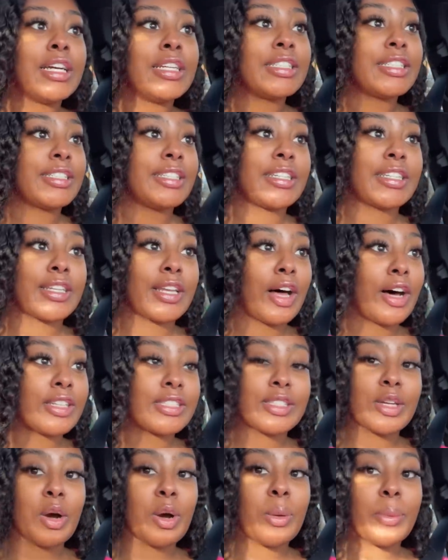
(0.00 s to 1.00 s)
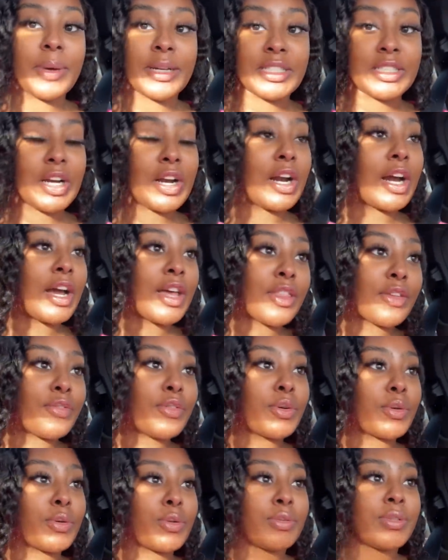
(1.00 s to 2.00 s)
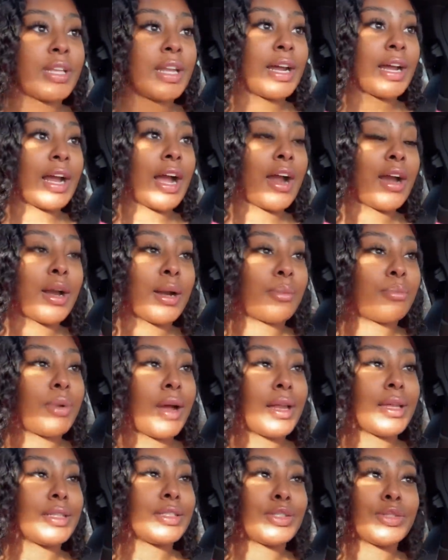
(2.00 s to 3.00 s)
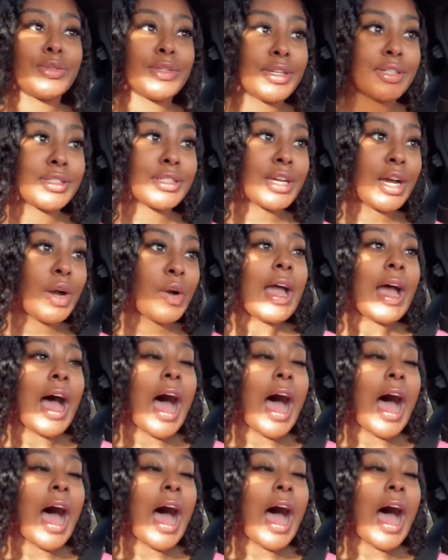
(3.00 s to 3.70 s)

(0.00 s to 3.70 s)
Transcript: she didn't lost a whole bunch of her other food that i got her probably two years ago